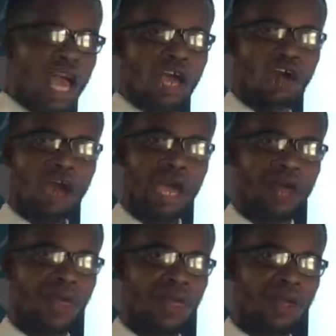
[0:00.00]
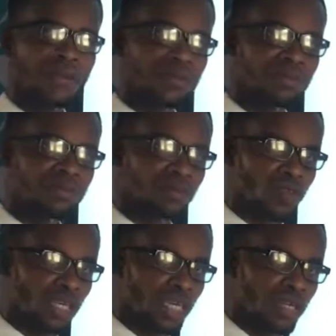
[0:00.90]
a lawyer.
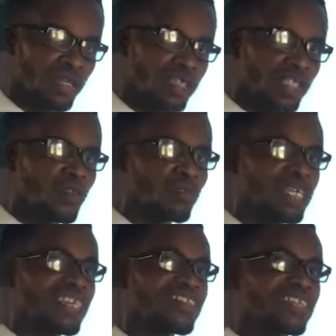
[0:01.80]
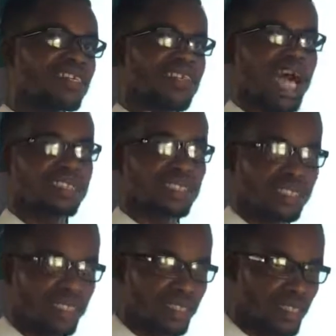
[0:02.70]
Okay, it could be a state
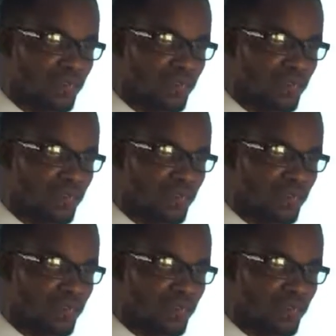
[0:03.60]
attorney.